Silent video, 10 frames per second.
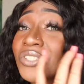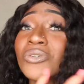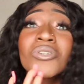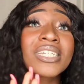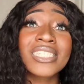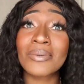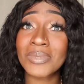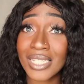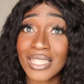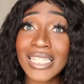school
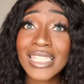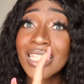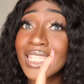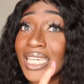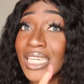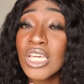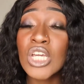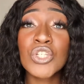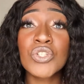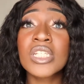accepts it. That's the thing.
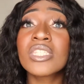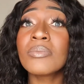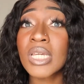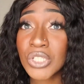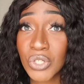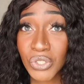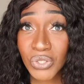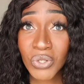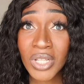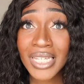You need to make sure your
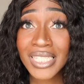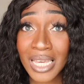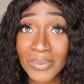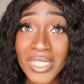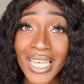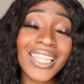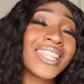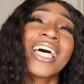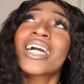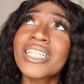school accepts it.
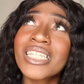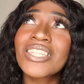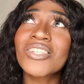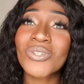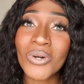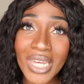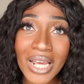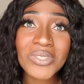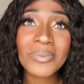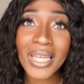Luckily, the school that
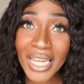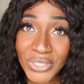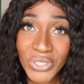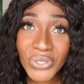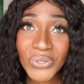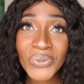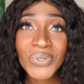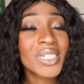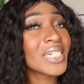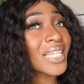I was applying to
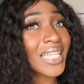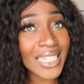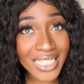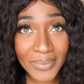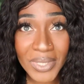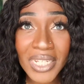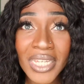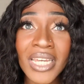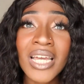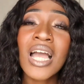accepted
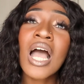it.